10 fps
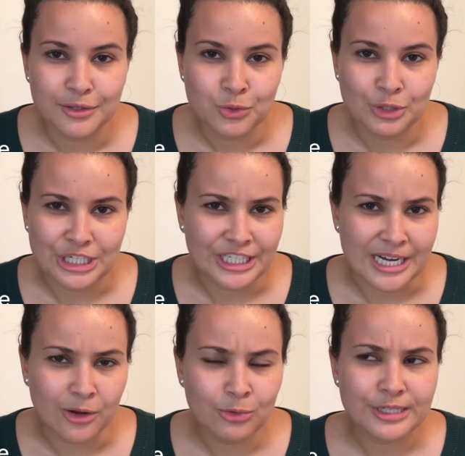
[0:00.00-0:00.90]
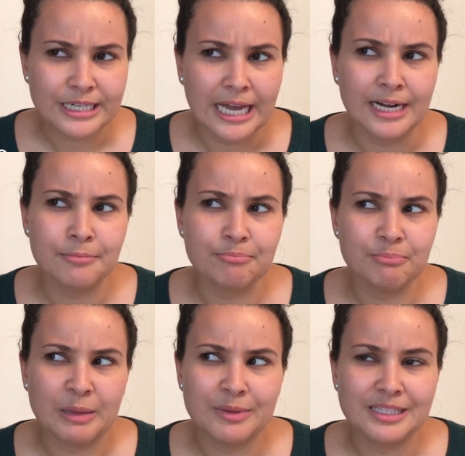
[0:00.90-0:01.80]
switch in and out, which kind of
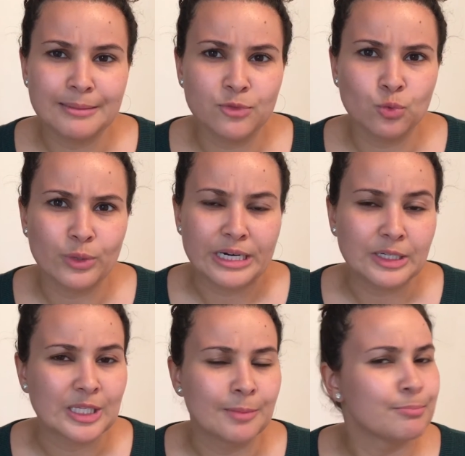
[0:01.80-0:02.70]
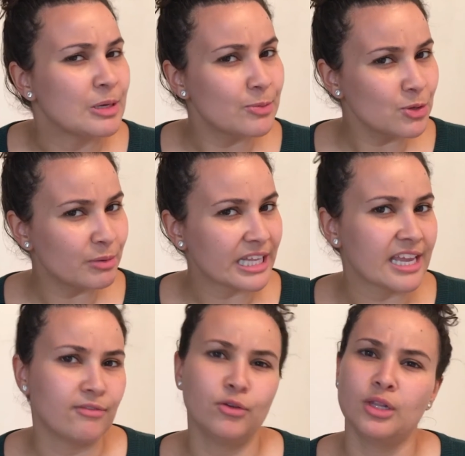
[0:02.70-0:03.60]
maybe seems weird to some people, but
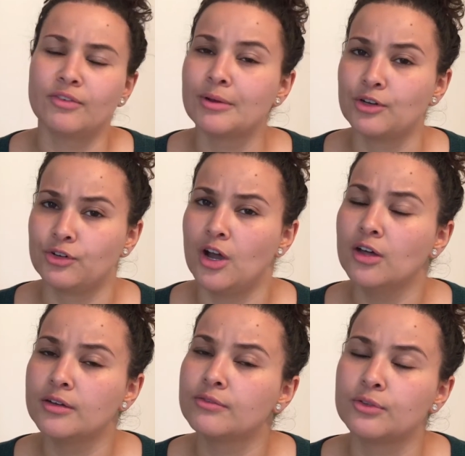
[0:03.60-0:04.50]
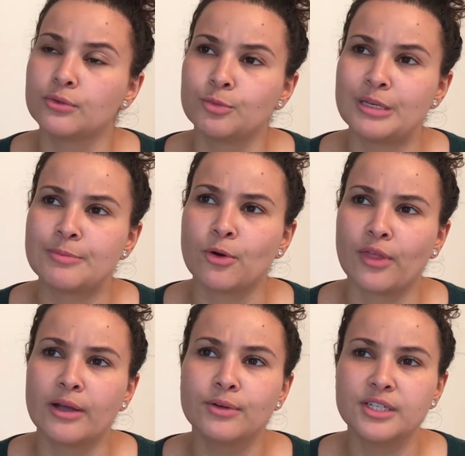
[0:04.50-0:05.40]
like if you live in Montreal and if you speak
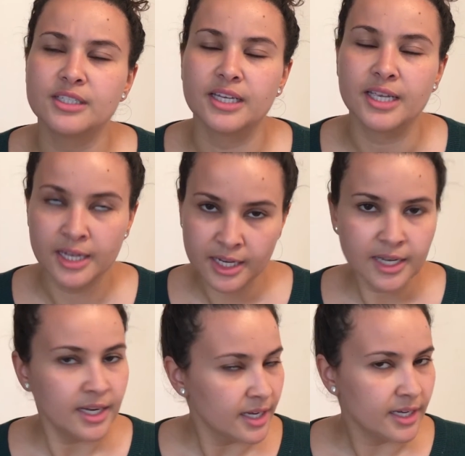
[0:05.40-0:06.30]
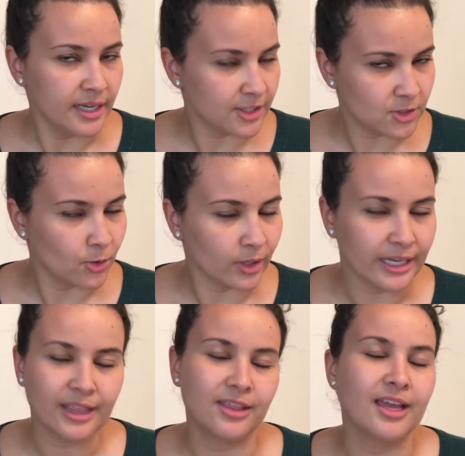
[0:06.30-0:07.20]
both languages, like it's
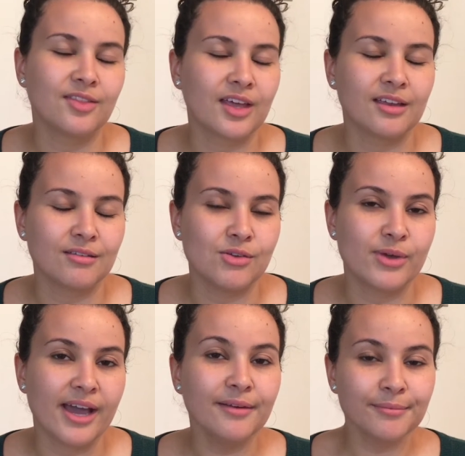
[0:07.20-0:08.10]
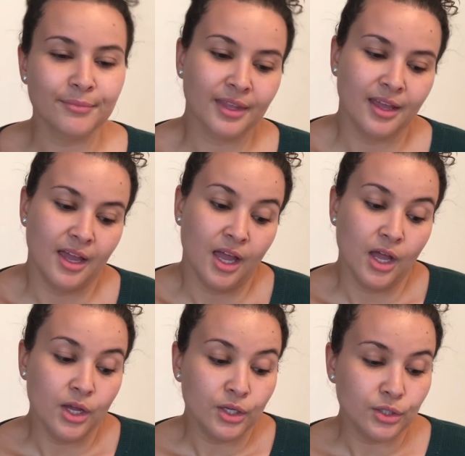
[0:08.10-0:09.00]
totally a thing that you get.
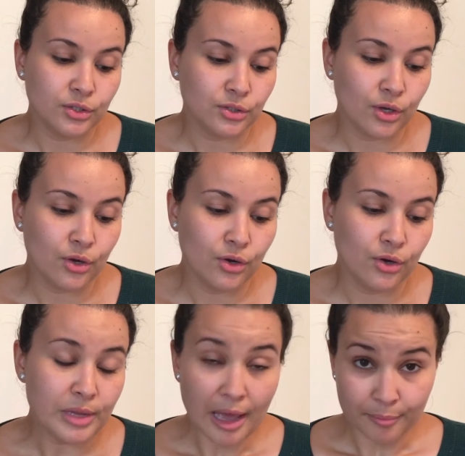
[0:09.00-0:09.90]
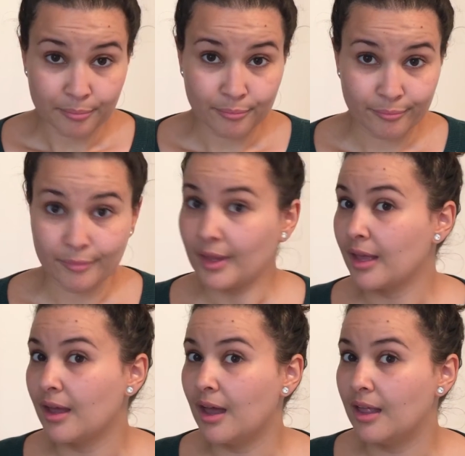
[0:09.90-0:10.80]
So yeah,
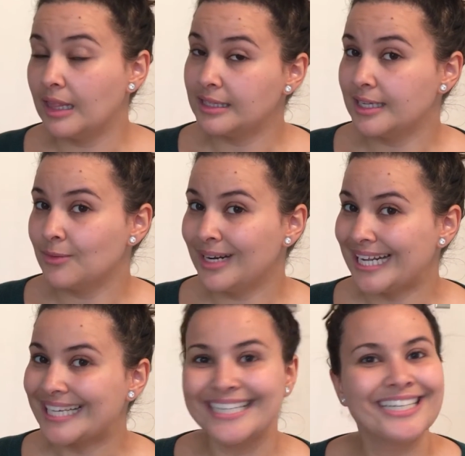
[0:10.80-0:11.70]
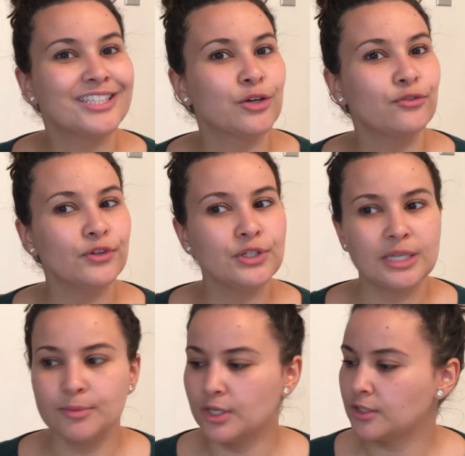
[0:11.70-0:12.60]
let's get ready. So
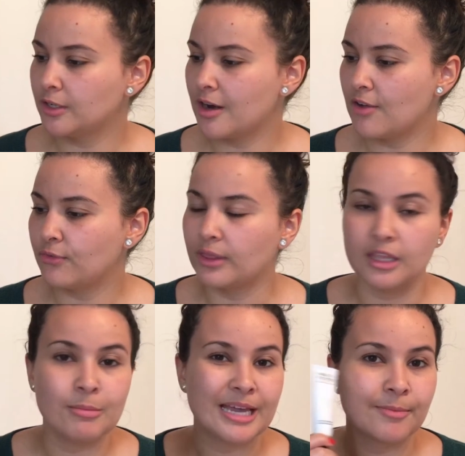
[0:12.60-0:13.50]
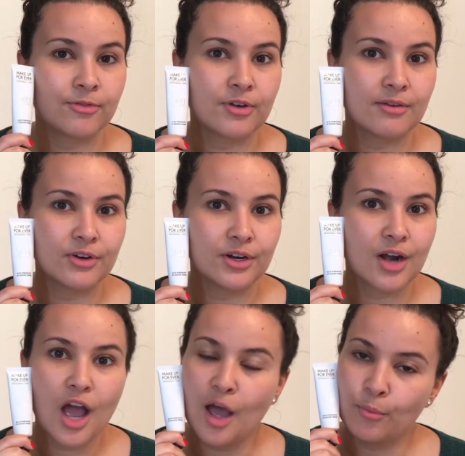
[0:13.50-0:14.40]
first I'm gonna start off with the Makeup Forever
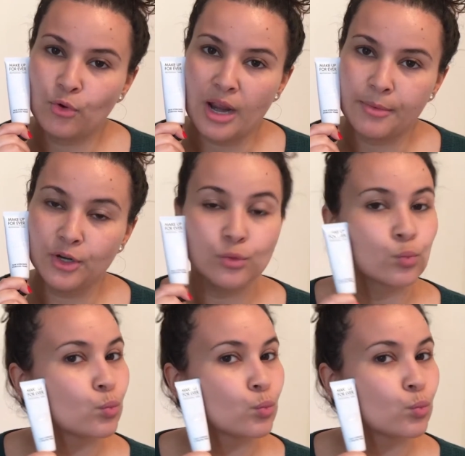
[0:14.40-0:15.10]
primer.